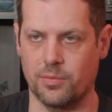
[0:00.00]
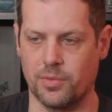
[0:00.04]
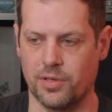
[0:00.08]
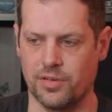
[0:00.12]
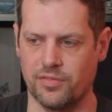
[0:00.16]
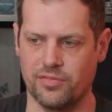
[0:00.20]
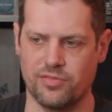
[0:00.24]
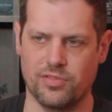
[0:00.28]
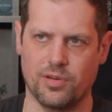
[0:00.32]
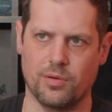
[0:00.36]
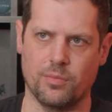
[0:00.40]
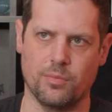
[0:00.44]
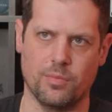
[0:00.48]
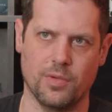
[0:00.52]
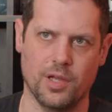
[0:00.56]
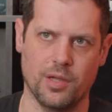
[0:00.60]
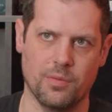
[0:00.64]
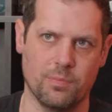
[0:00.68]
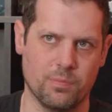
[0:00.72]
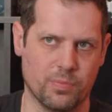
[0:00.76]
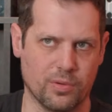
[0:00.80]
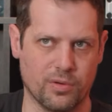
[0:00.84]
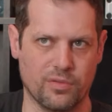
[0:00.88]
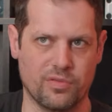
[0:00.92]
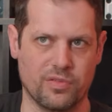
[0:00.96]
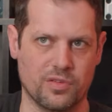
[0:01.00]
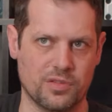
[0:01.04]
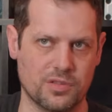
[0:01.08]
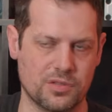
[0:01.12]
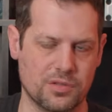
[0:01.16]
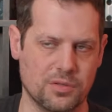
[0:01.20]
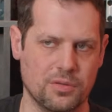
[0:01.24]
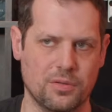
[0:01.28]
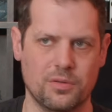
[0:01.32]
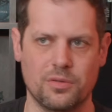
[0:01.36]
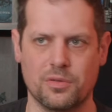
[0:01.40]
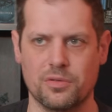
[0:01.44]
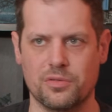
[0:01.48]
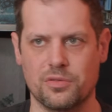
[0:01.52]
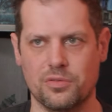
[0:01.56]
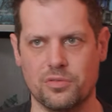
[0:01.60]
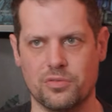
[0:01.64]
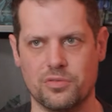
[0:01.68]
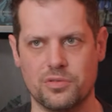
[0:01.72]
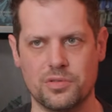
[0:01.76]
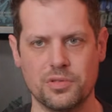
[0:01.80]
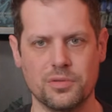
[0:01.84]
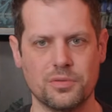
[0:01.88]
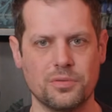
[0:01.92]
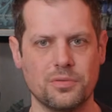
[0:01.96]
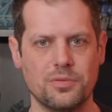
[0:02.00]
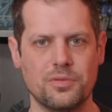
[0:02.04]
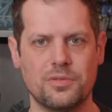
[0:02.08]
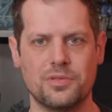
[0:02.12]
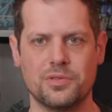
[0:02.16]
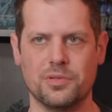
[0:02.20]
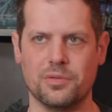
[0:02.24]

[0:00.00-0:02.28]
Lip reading: I mean, from A Perfect Circle to Tool